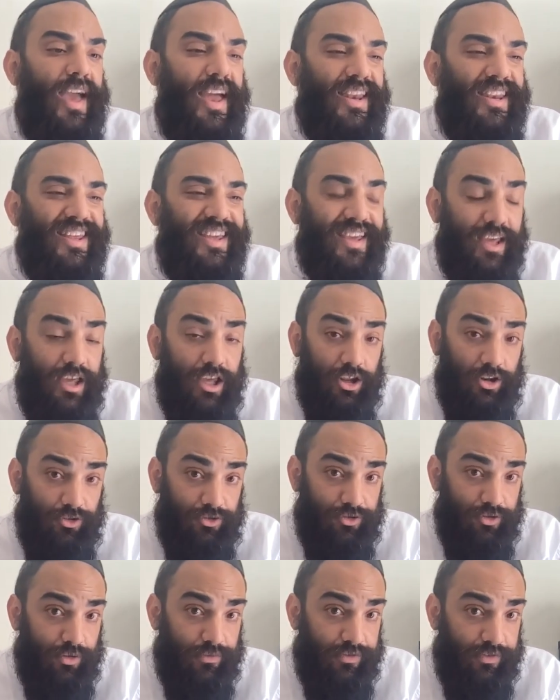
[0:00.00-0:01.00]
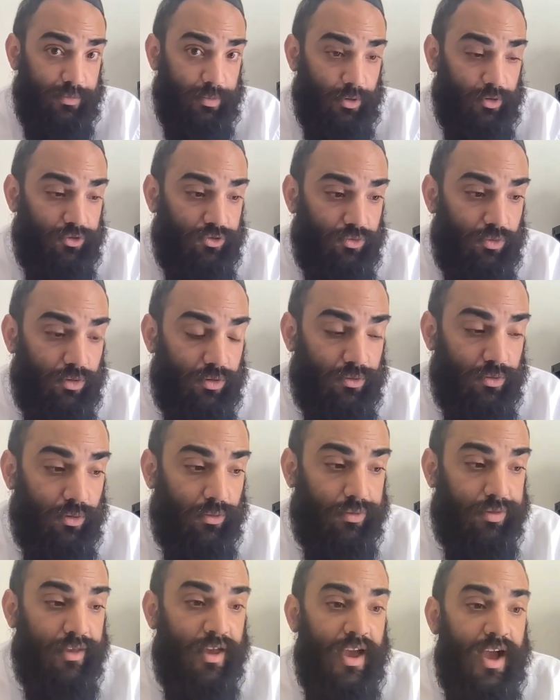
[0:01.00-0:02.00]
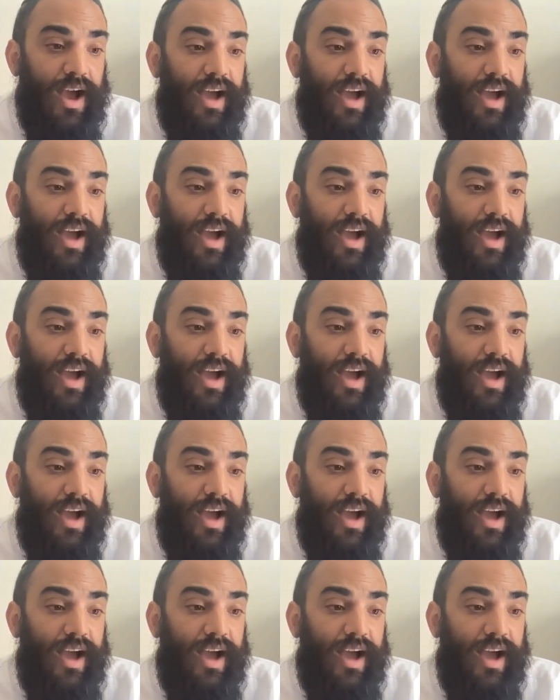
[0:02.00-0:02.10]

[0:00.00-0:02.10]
any inch of spiritual growth.